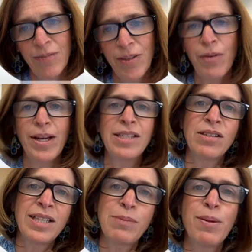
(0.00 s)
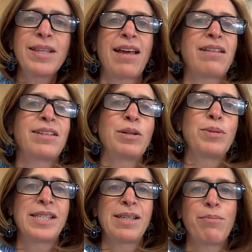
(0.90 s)
All right, so let's make that a little
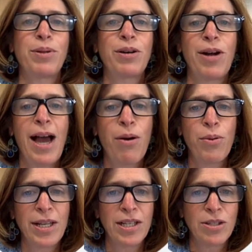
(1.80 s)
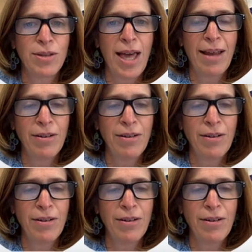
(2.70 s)
bit simpler. How are we going to do that?